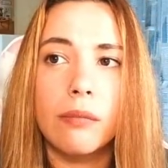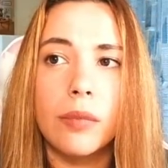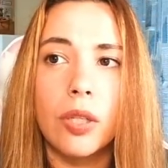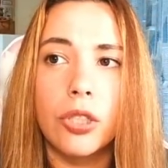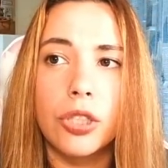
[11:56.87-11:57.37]

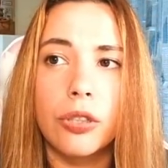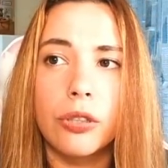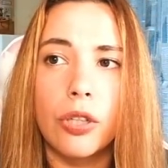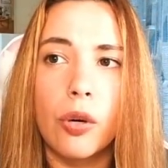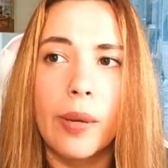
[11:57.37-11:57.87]
Not
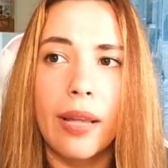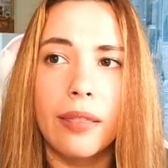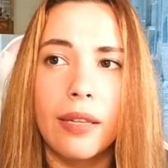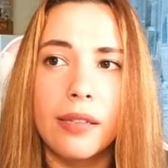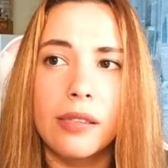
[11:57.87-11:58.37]
sure though, but I
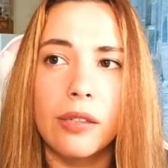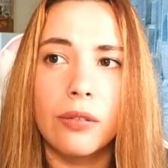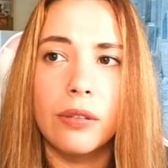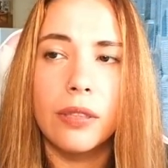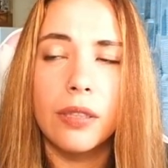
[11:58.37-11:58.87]
think
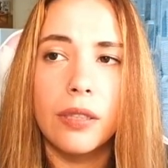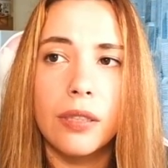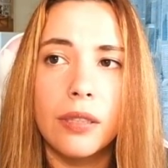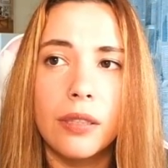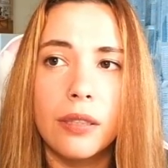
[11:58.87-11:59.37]
so.
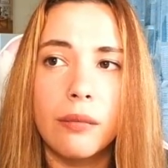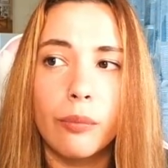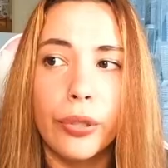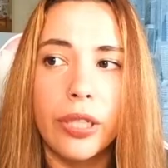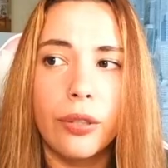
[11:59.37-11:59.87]

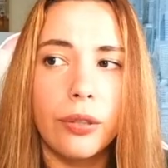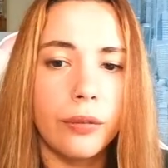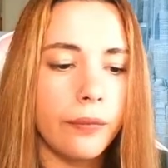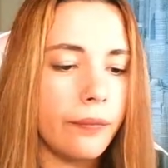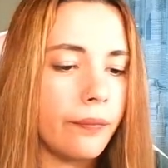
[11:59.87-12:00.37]
Pretty cool.